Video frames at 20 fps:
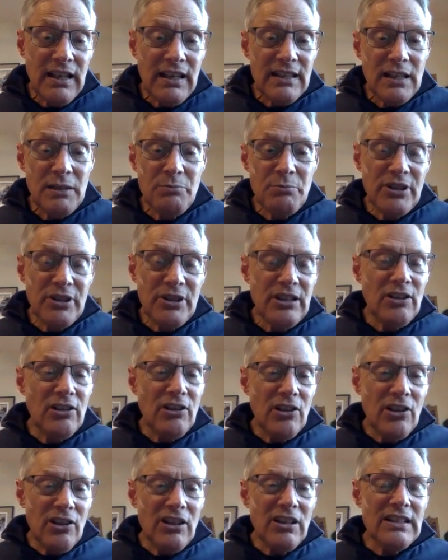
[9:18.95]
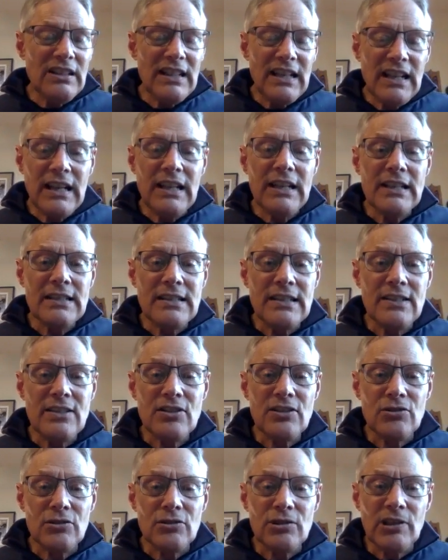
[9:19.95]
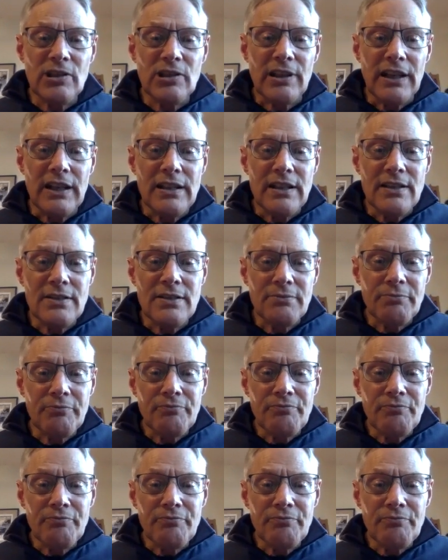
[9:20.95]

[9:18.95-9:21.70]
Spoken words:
They bring all kinds of stories.